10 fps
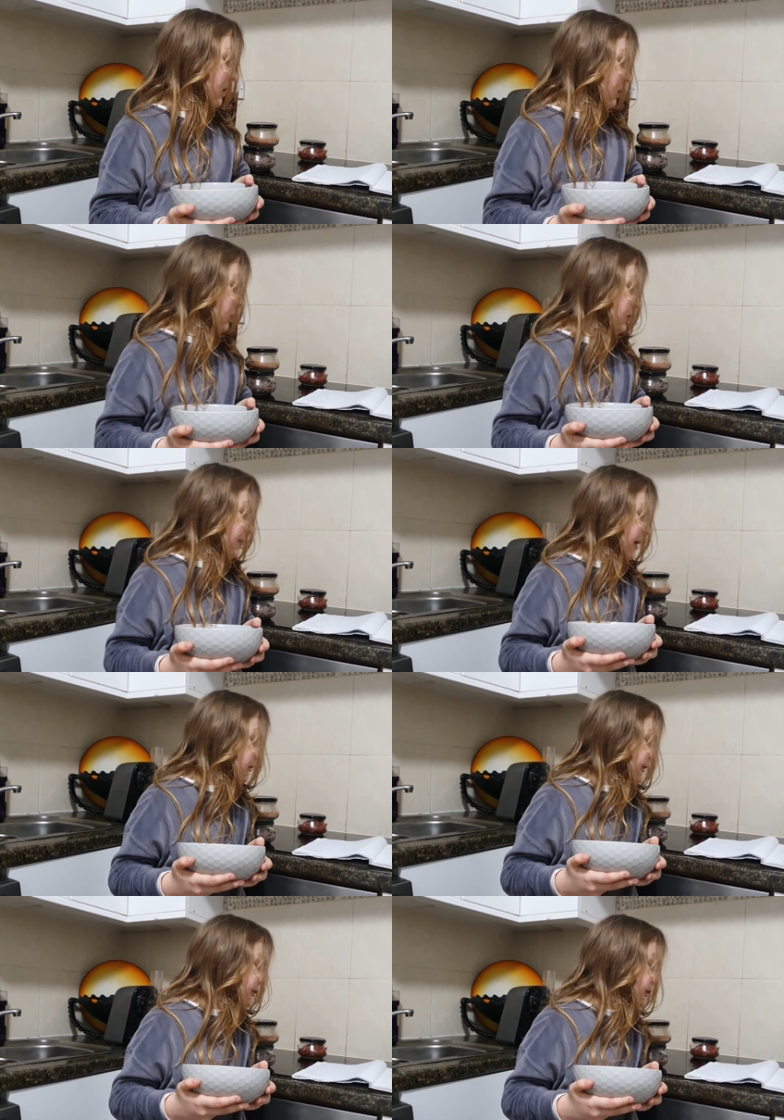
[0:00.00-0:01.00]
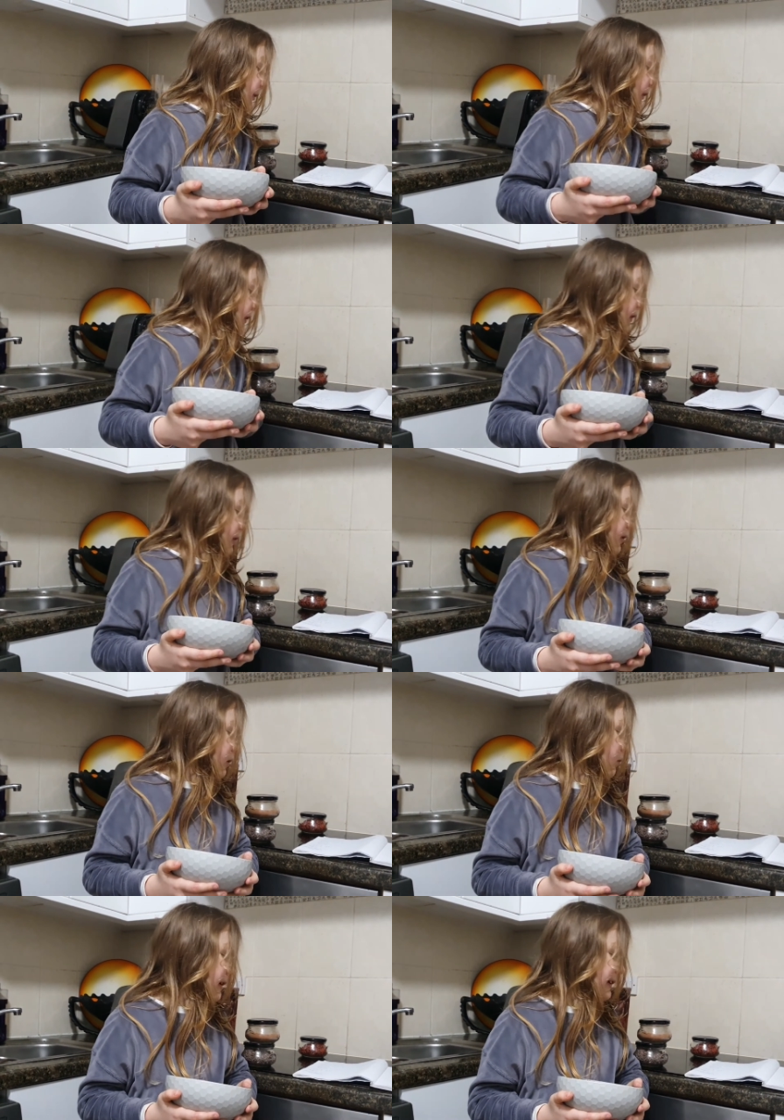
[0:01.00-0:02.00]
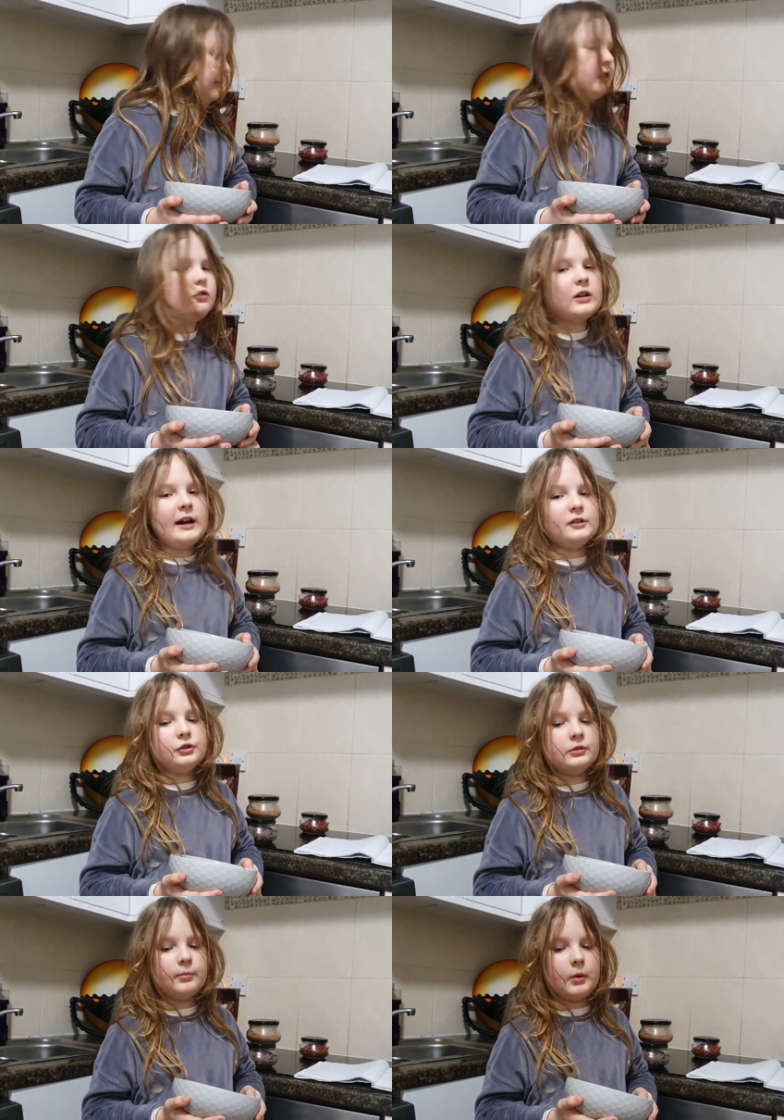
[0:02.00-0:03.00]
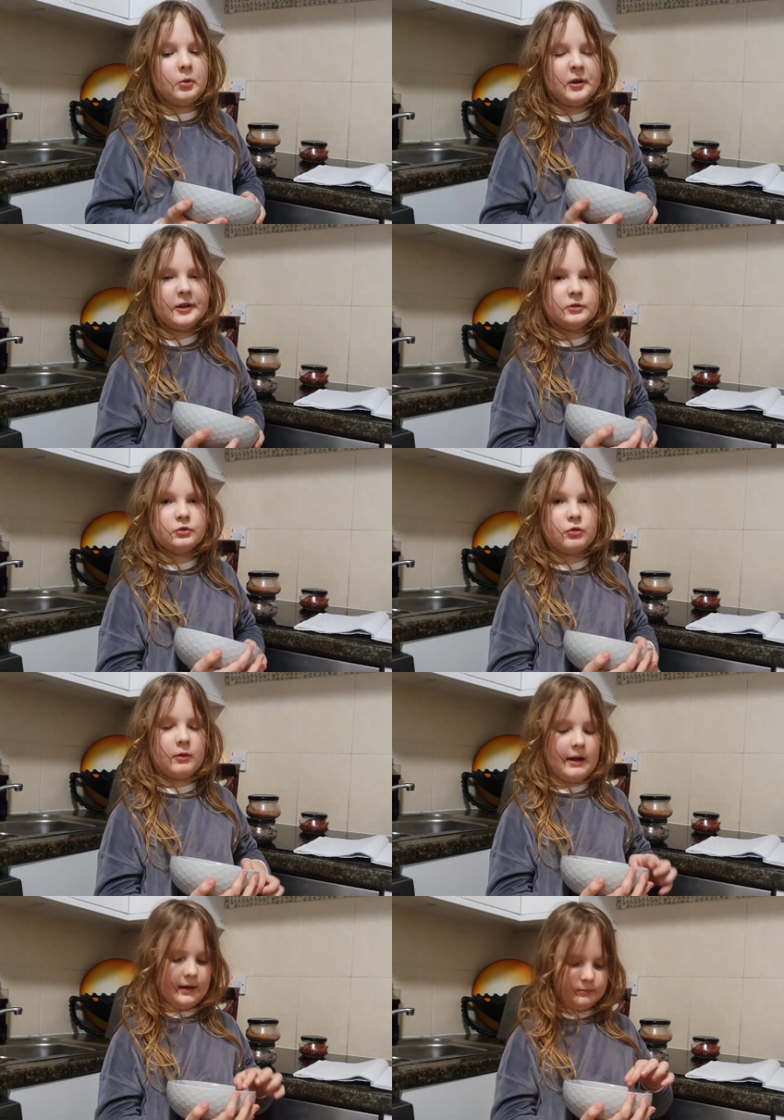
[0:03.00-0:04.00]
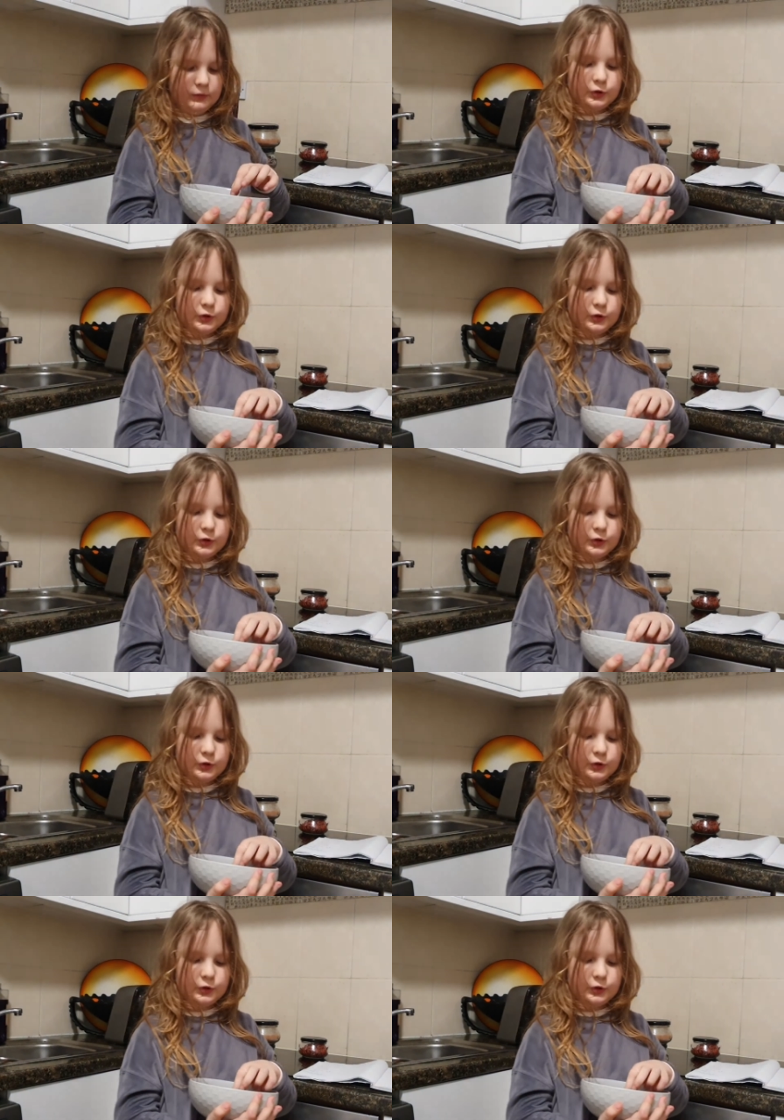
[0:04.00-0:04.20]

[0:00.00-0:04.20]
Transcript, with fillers: Goji berries is 22,000 per 100 grams.